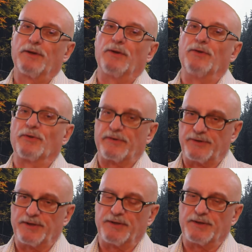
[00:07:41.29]
not
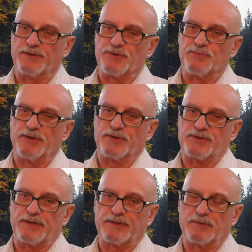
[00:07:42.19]
everything that is being
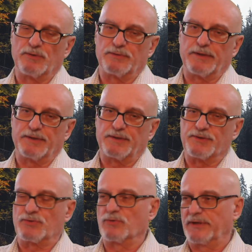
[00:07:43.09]
said about that is
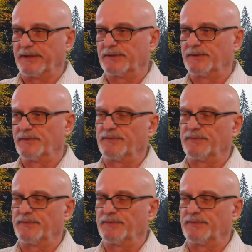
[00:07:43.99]
correct.